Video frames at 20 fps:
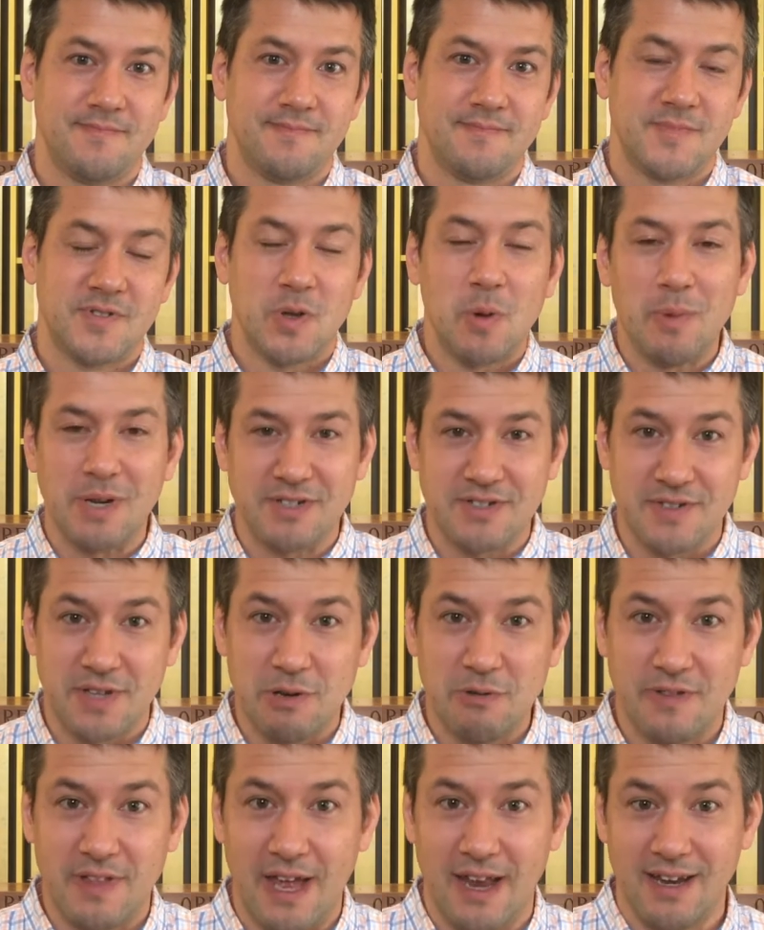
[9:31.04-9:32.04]
So much
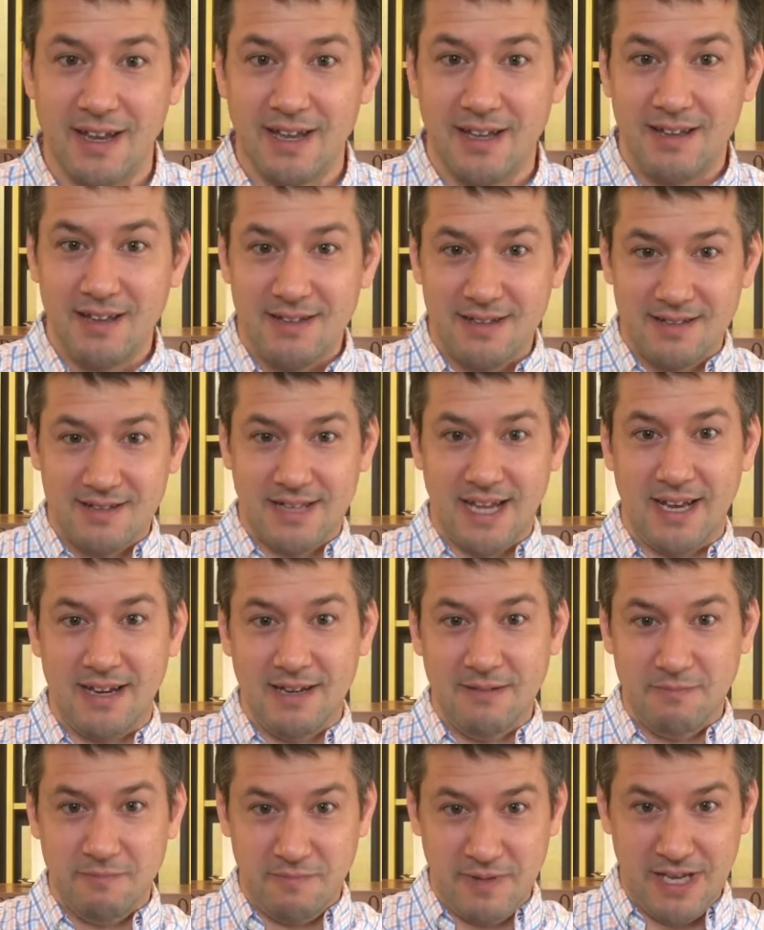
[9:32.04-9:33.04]
so that
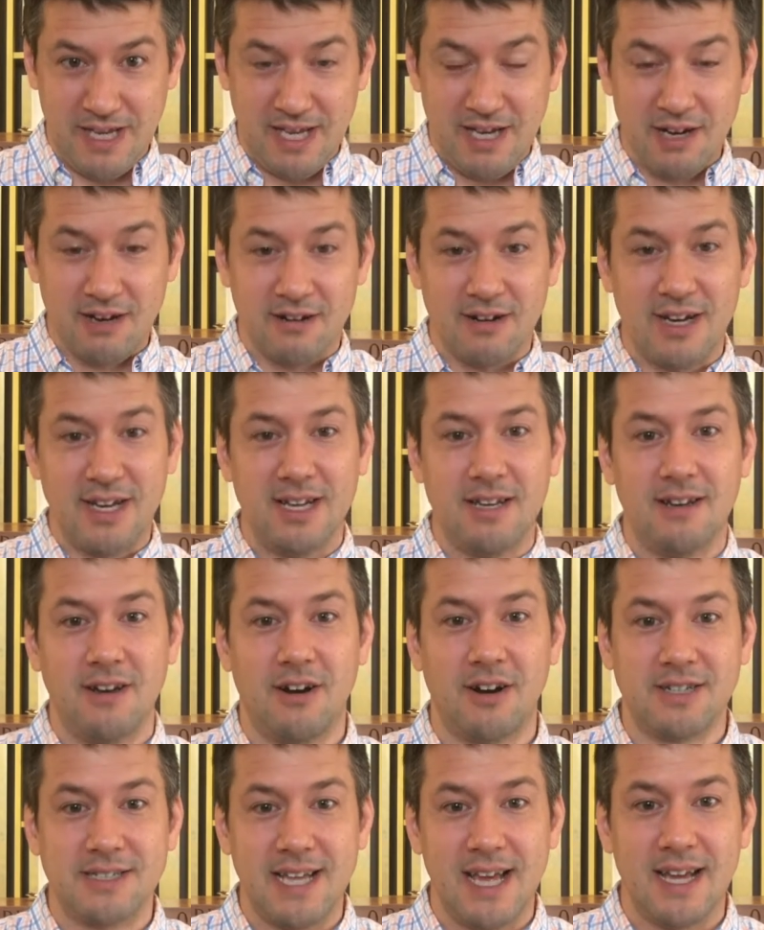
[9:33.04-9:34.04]
we hear in
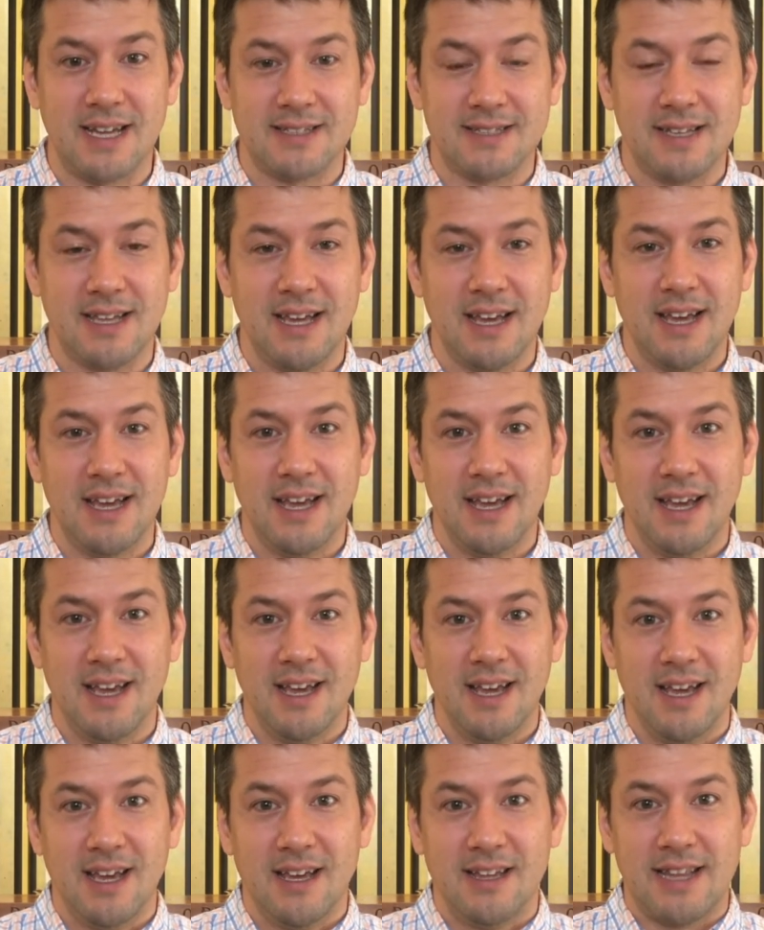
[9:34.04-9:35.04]
our text
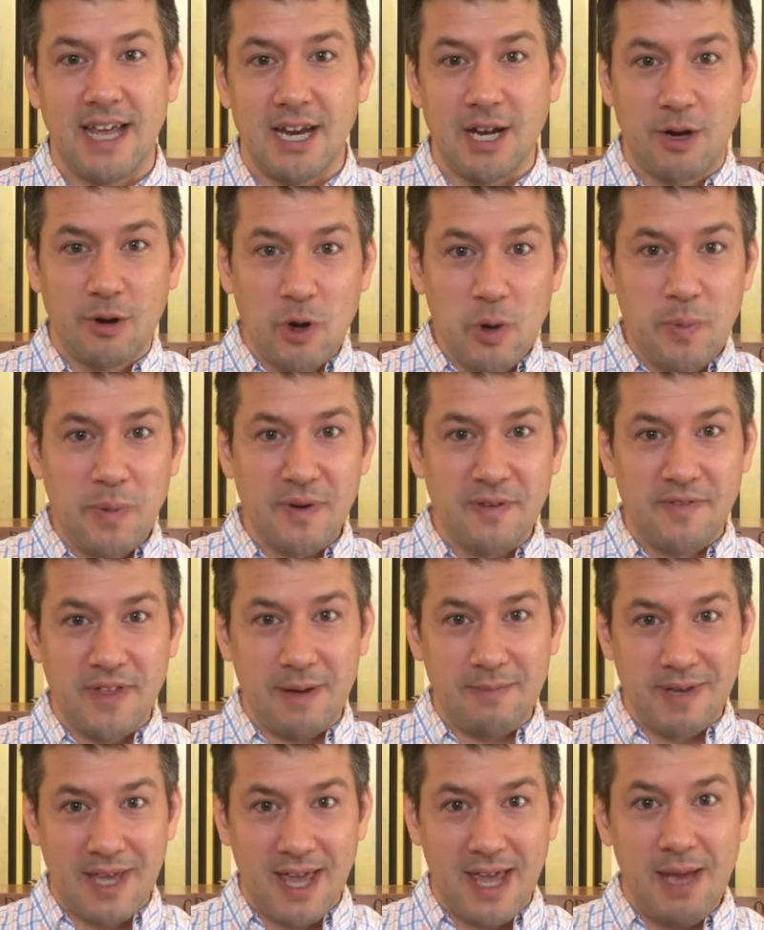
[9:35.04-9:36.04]
that a group of
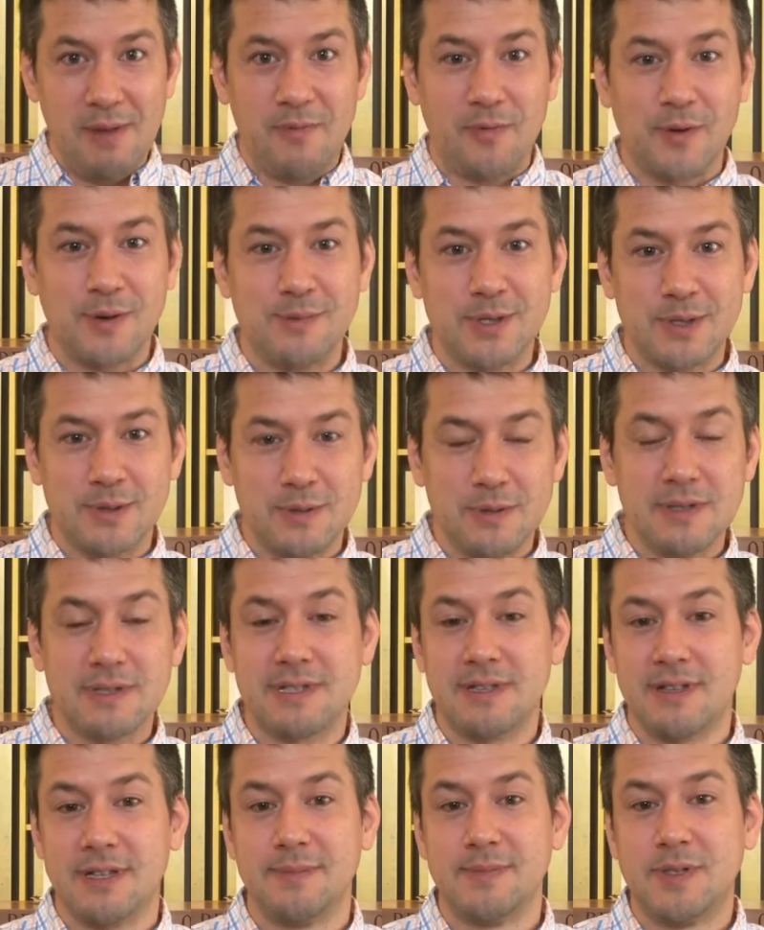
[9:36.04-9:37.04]
them came from
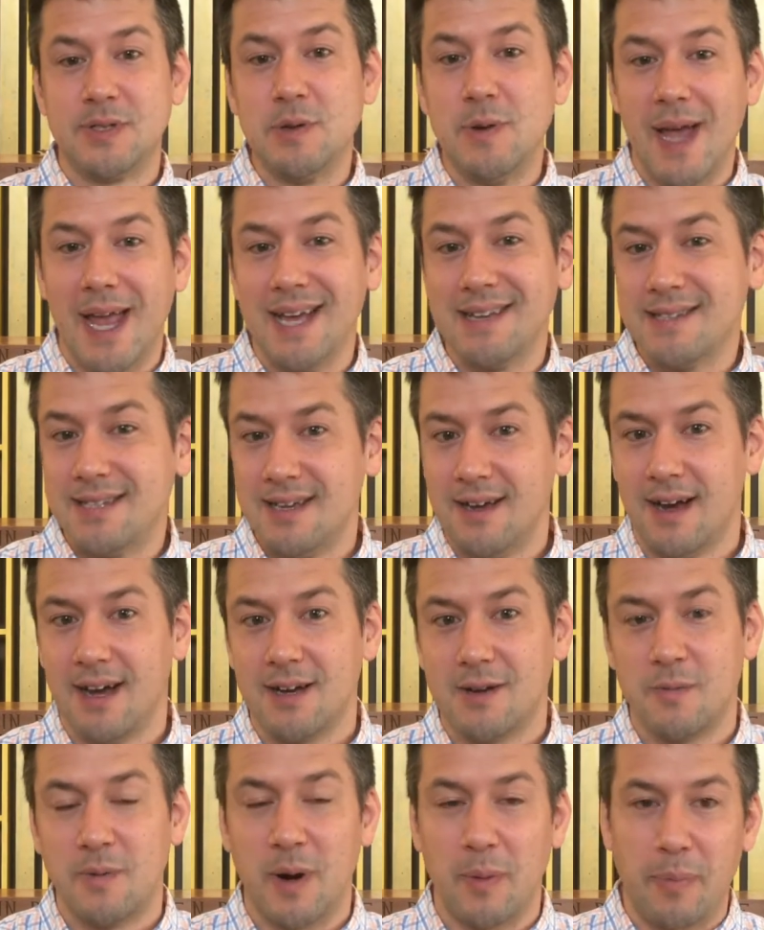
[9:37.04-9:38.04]
Jerusalem to
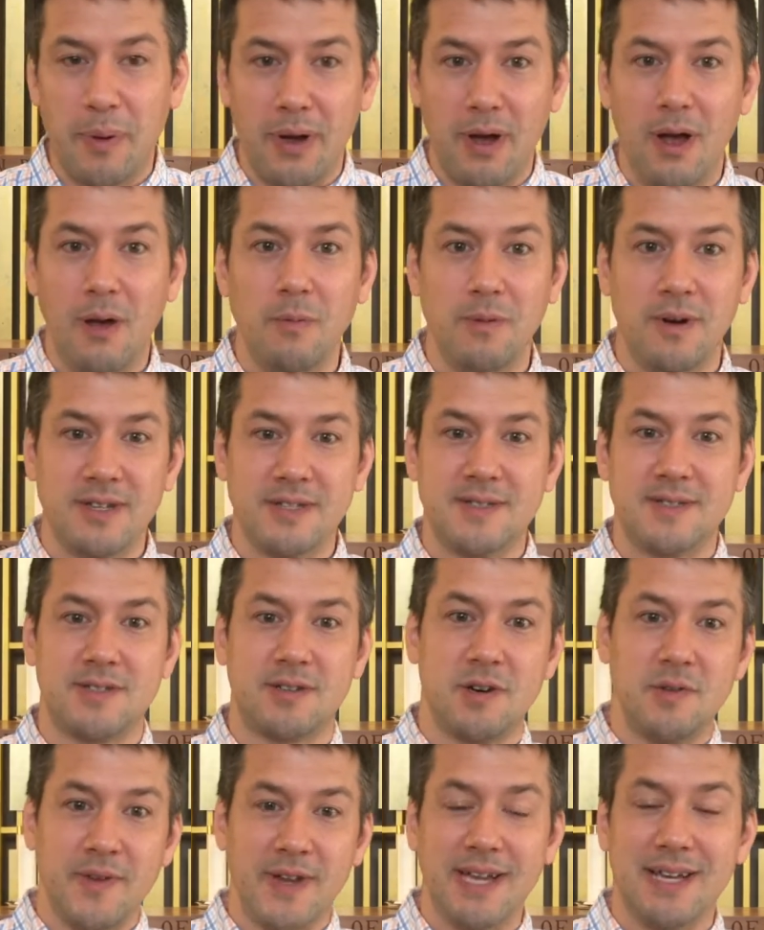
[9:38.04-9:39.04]
Antioch, where Paul was
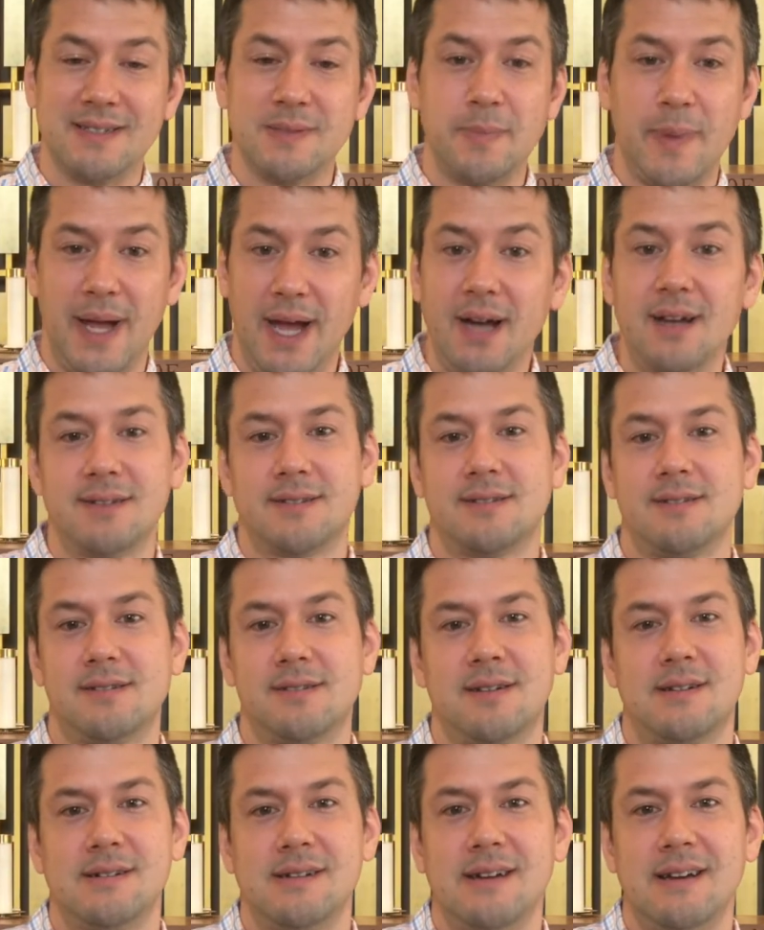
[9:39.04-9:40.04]
serving as a
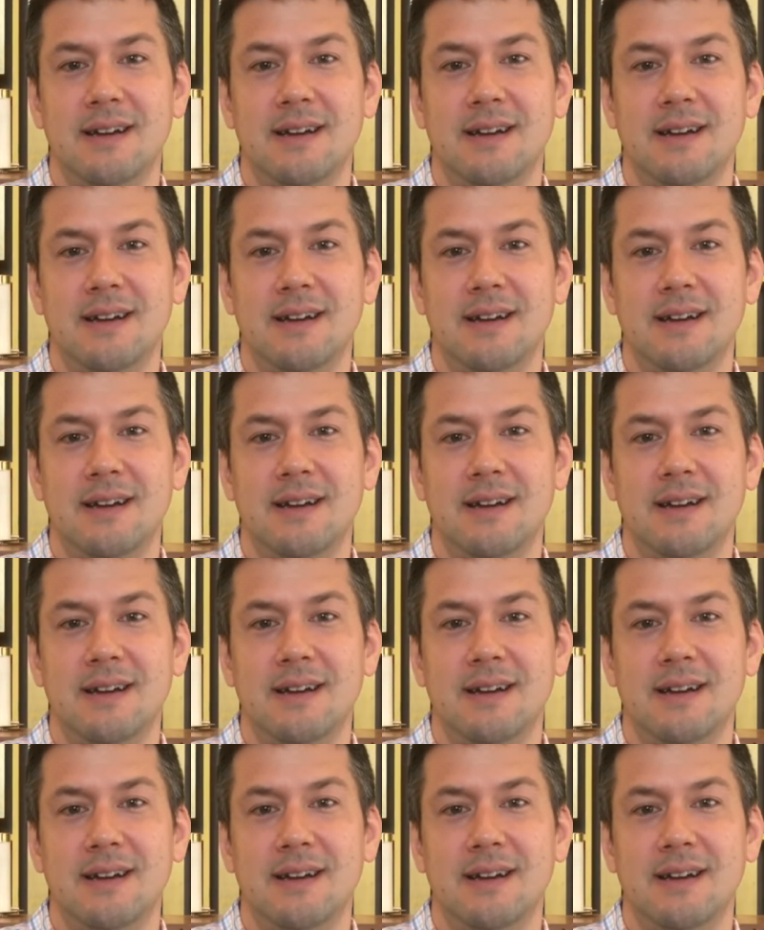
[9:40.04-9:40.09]
pastor,